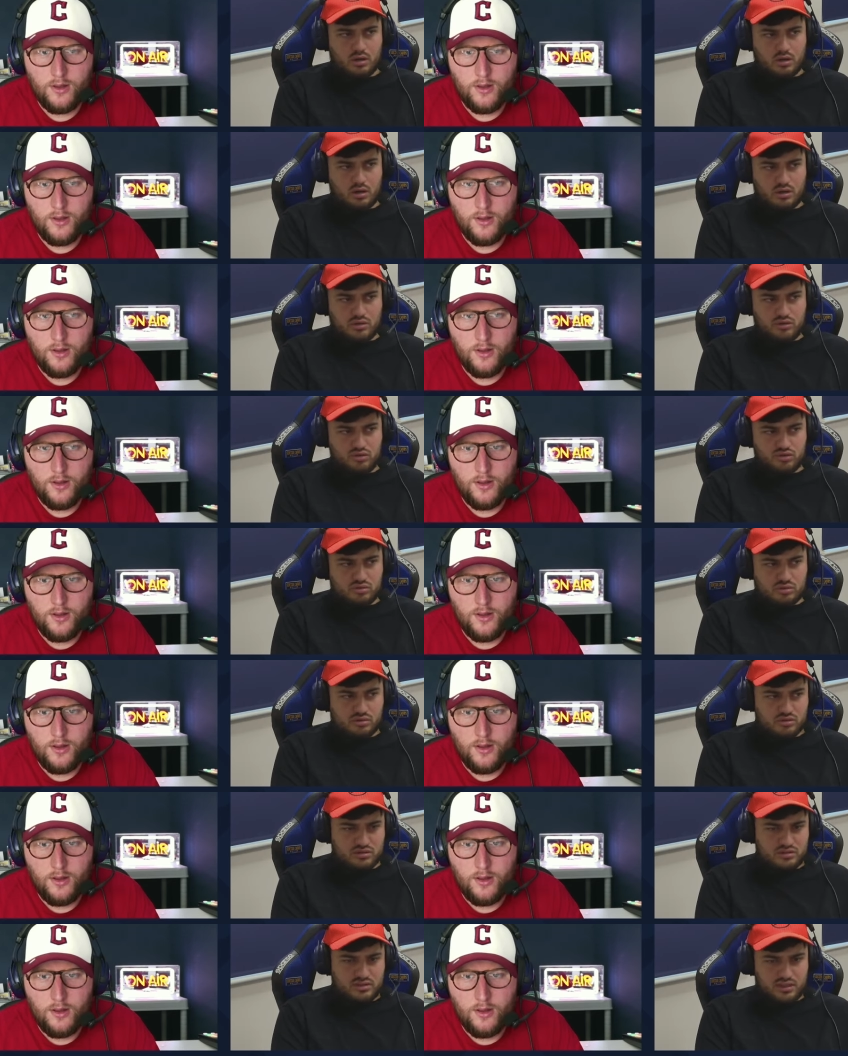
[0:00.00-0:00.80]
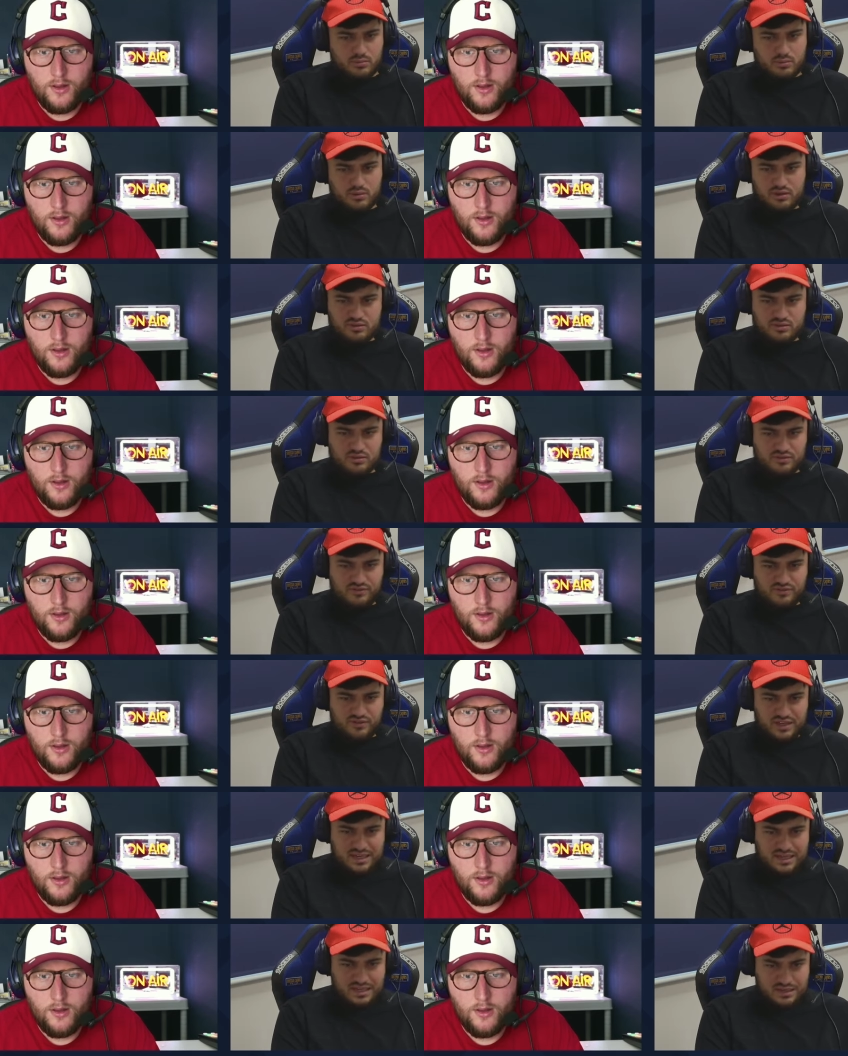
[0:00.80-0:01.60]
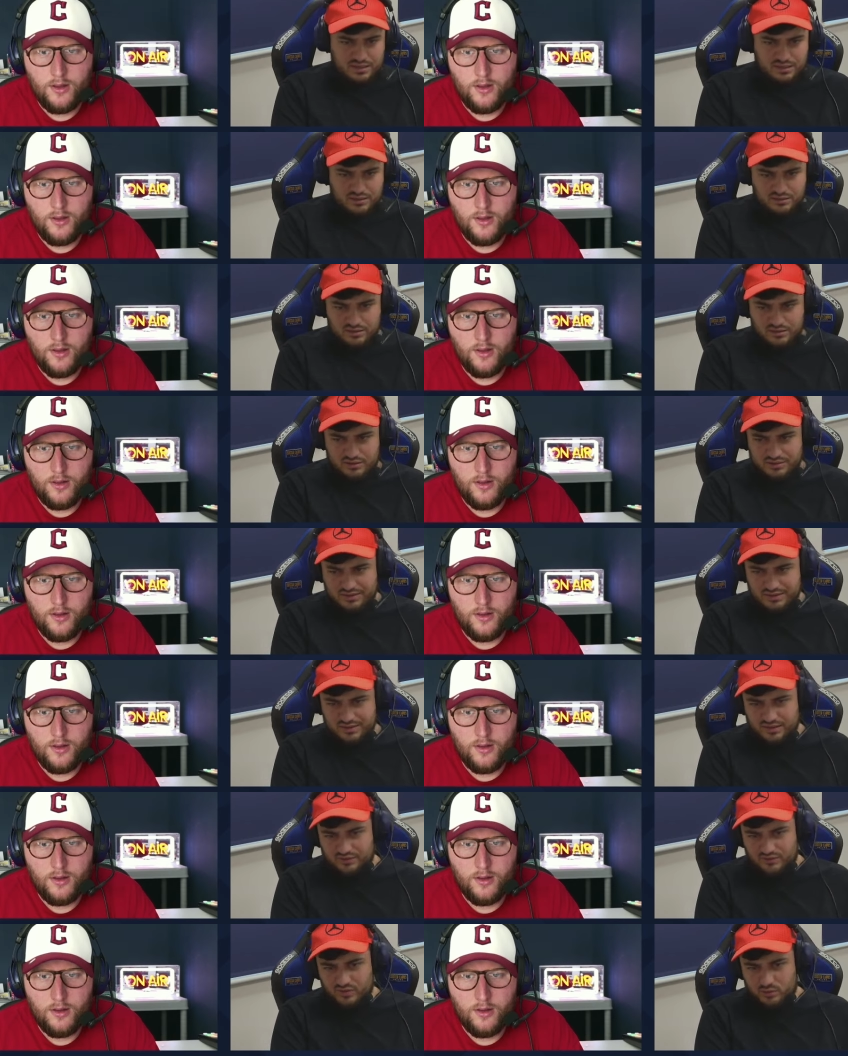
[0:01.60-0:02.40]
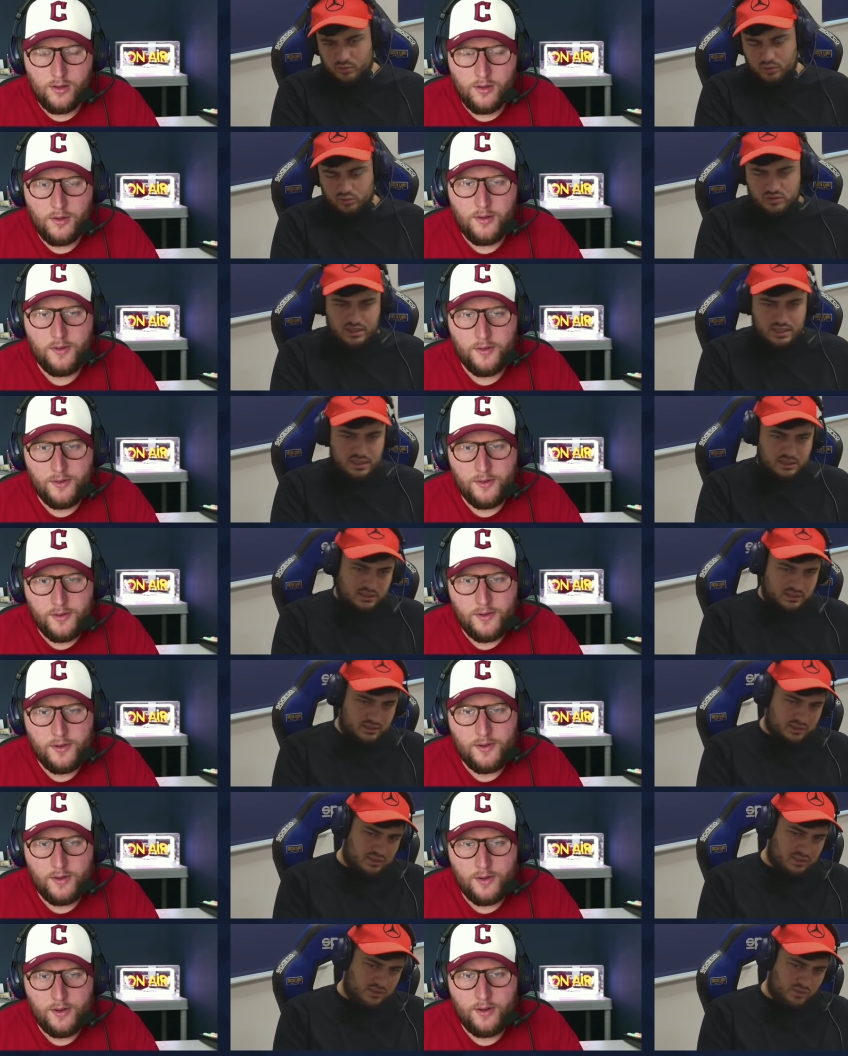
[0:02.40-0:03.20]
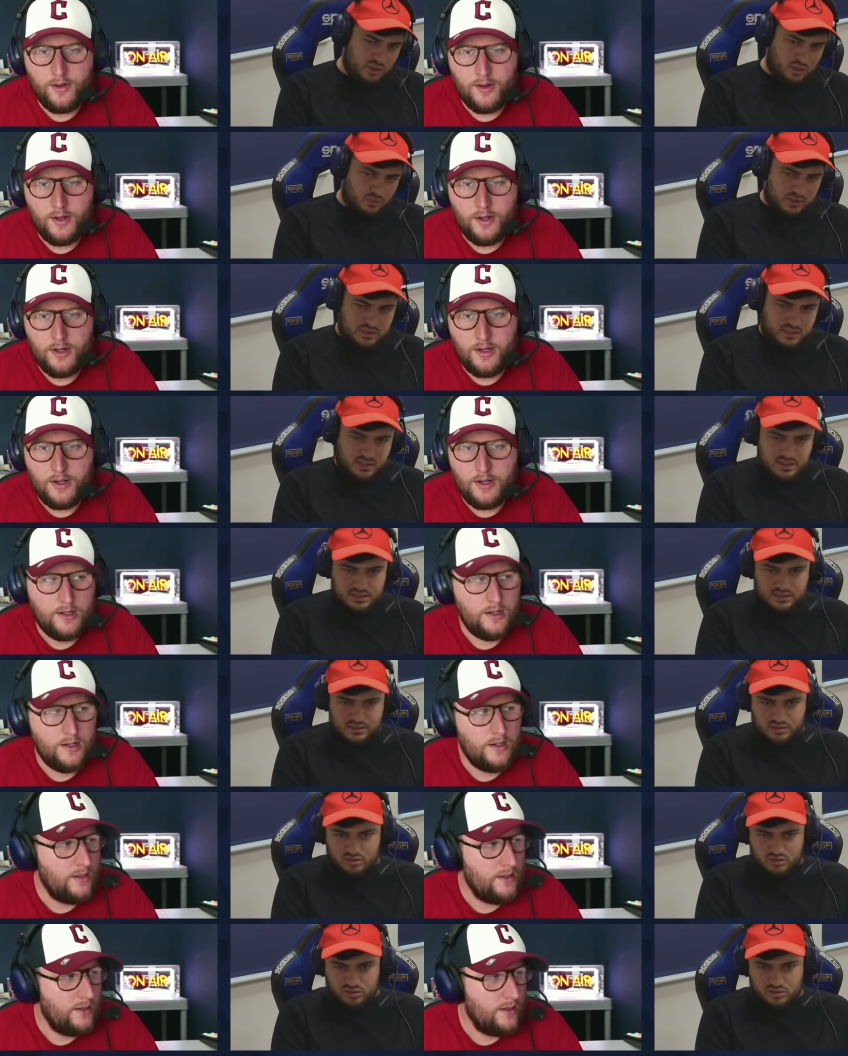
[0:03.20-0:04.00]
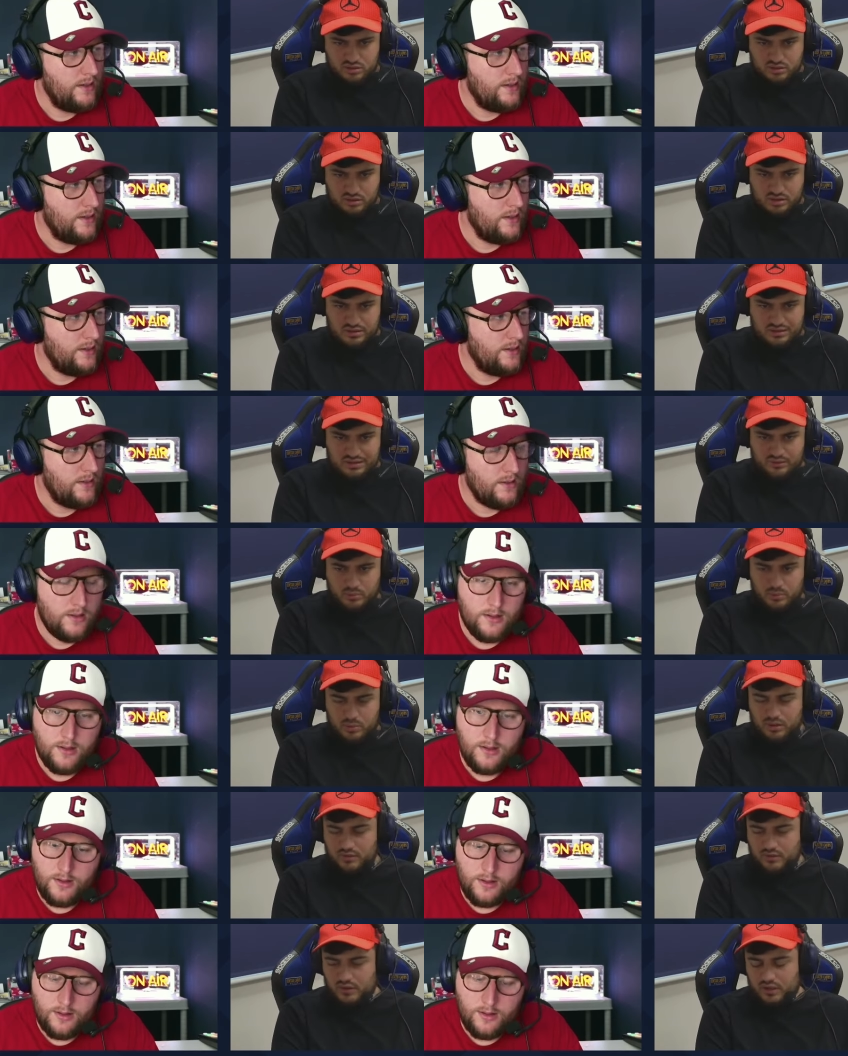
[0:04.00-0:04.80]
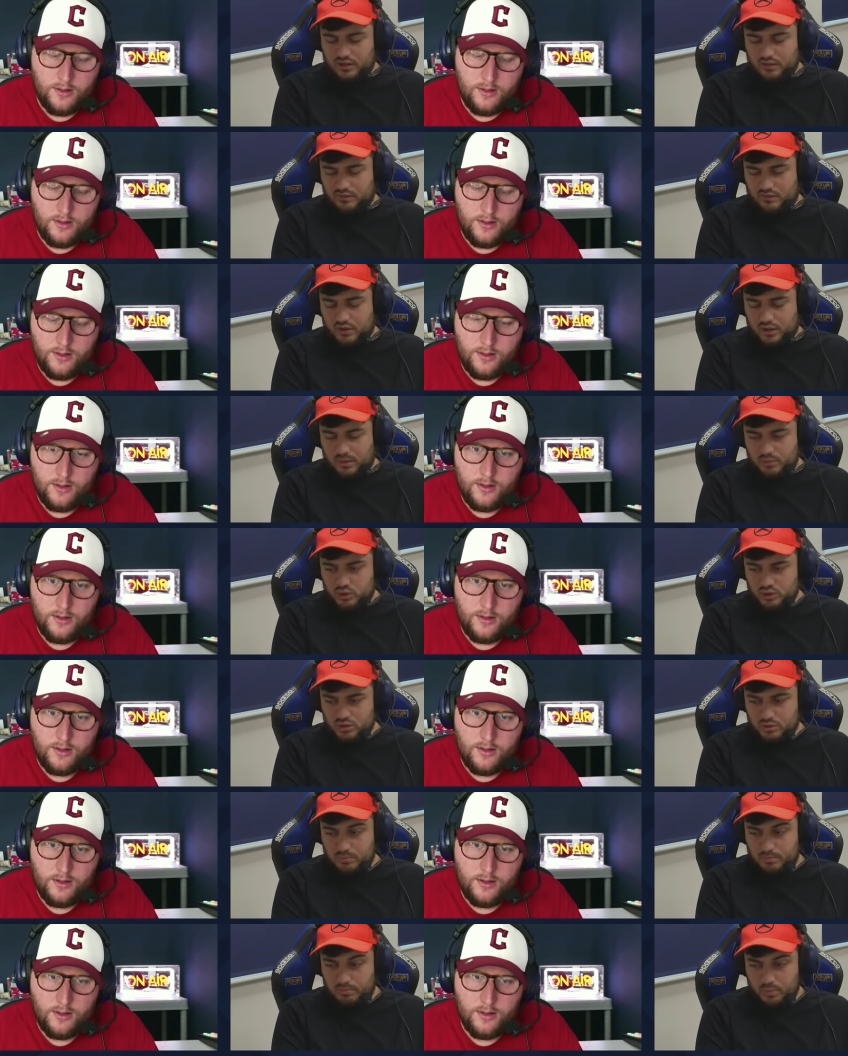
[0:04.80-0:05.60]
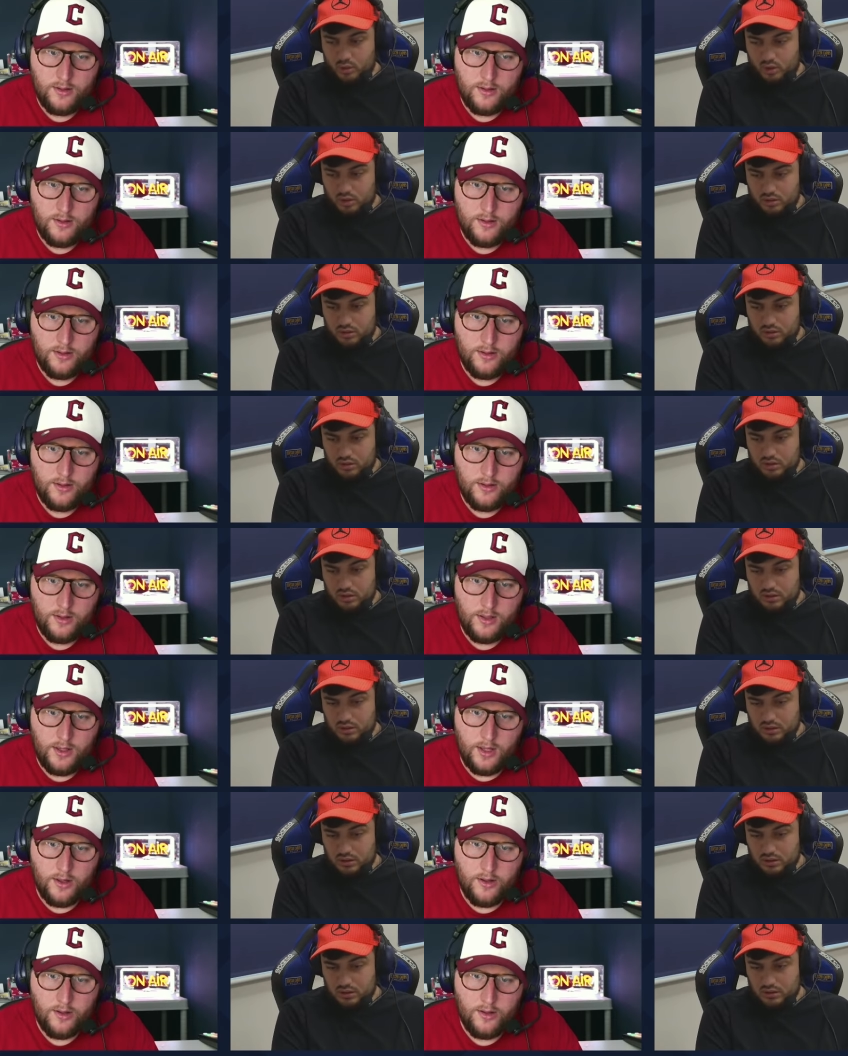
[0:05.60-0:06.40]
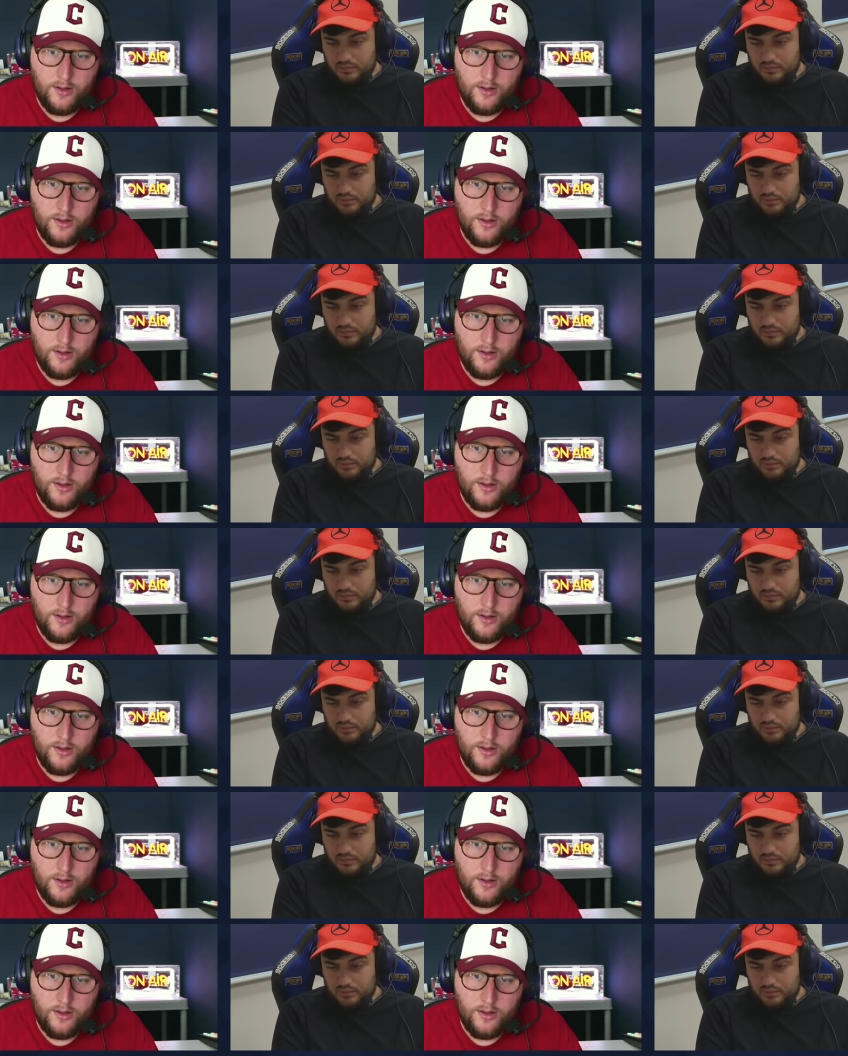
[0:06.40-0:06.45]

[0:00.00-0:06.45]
Speaker 1: Are you struggle to see where he's going to fit in. You still have your Mo Salah, you still have your Luis Diaz. There's like, Liverpool have a lot of options, but yeah,